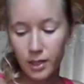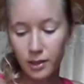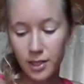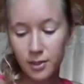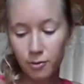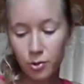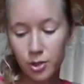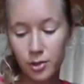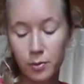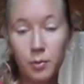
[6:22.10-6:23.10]
less
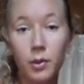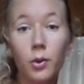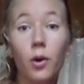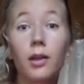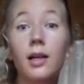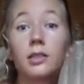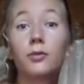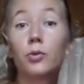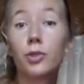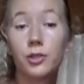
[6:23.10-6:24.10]
fortunate, people who are less
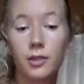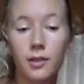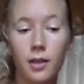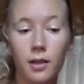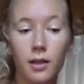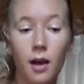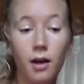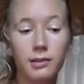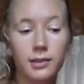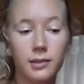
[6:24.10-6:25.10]
fortunate than
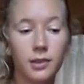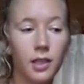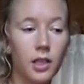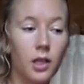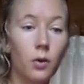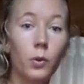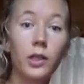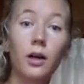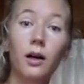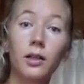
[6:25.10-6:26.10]
us,
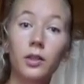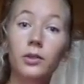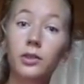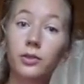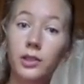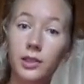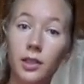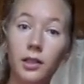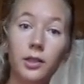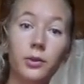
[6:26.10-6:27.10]
we are not to
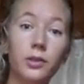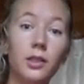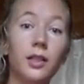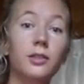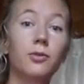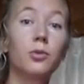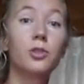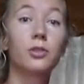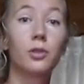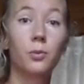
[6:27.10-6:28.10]
decide who's less
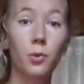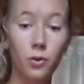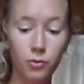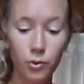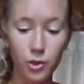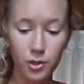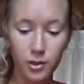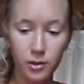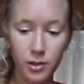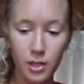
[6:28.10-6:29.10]
fortunate or more
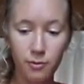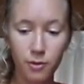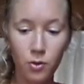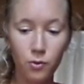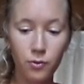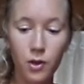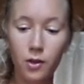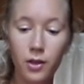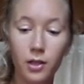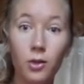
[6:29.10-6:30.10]
fortunate. If you feel
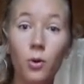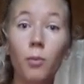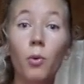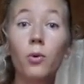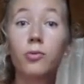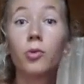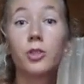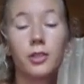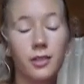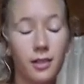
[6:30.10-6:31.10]
that you are more
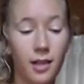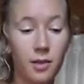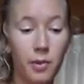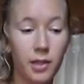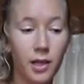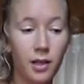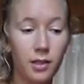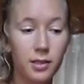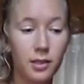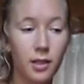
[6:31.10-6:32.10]
fortunate than anybody
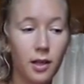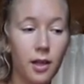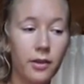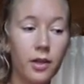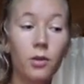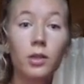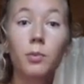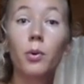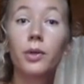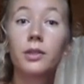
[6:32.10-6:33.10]
else, that only
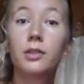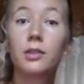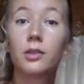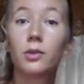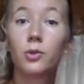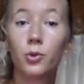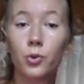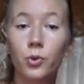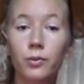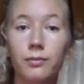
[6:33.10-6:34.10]
points
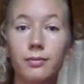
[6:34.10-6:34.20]
to